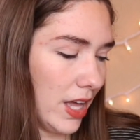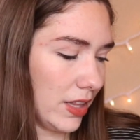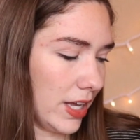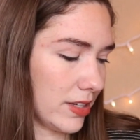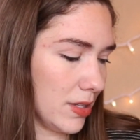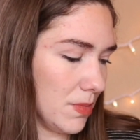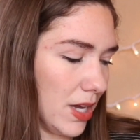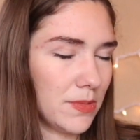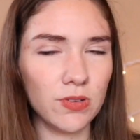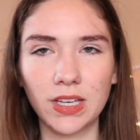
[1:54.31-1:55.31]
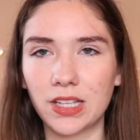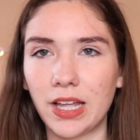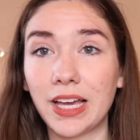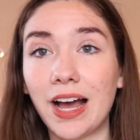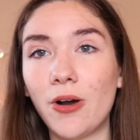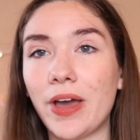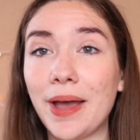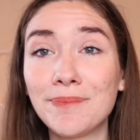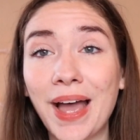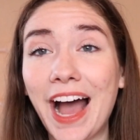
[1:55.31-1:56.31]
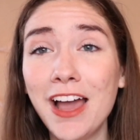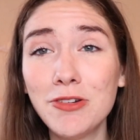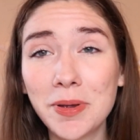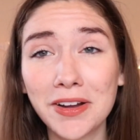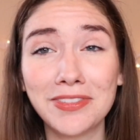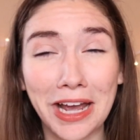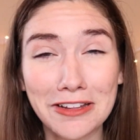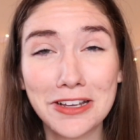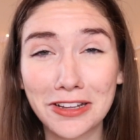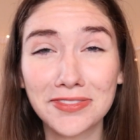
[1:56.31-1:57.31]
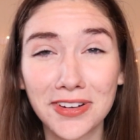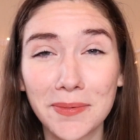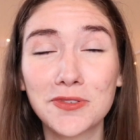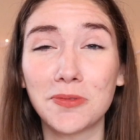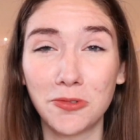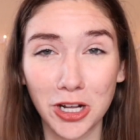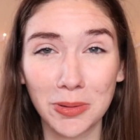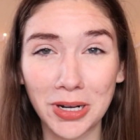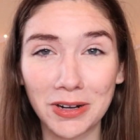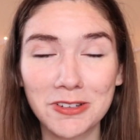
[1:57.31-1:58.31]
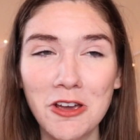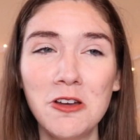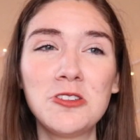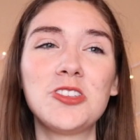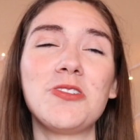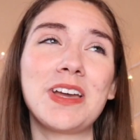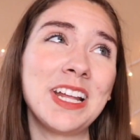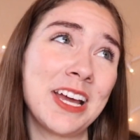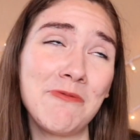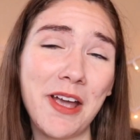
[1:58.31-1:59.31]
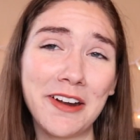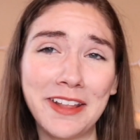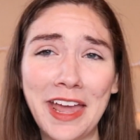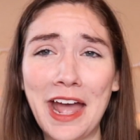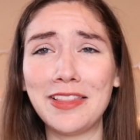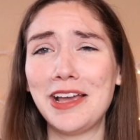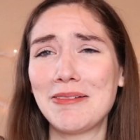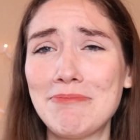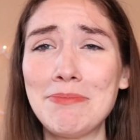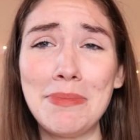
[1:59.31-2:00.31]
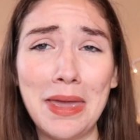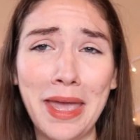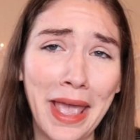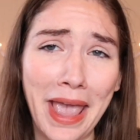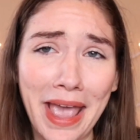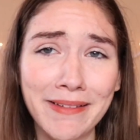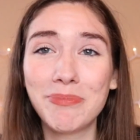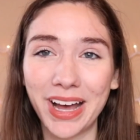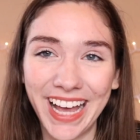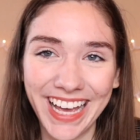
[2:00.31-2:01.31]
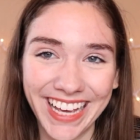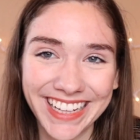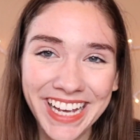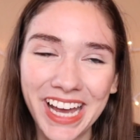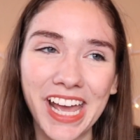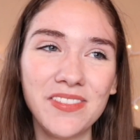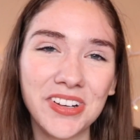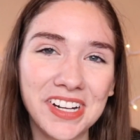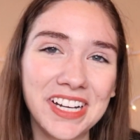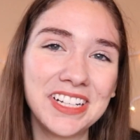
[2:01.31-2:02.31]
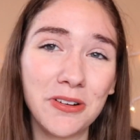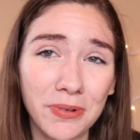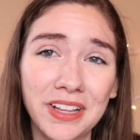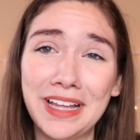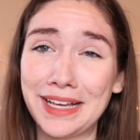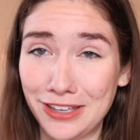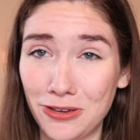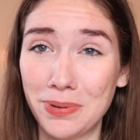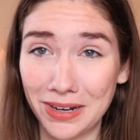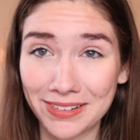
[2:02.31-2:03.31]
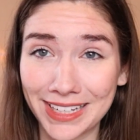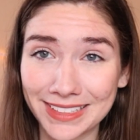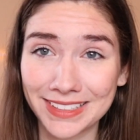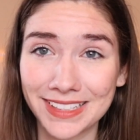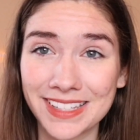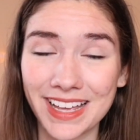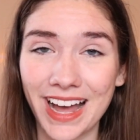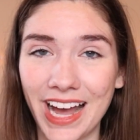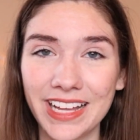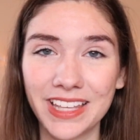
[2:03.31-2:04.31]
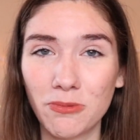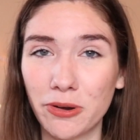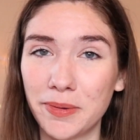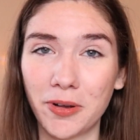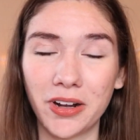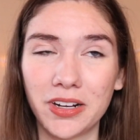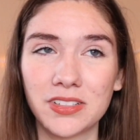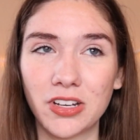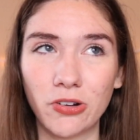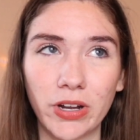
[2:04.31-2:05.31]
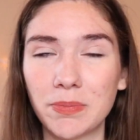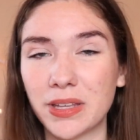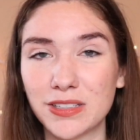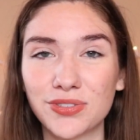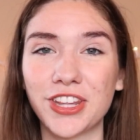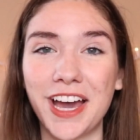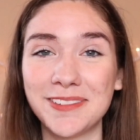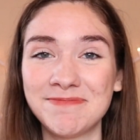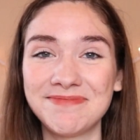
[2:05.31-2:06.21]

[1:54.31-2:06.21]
like sometimes you get like, okay, I have a pair of $9 frames from Walmart, so can you compare to that? Like, but if you're getting a real cute pair of glasses, I think Warby Parker is a great place for that.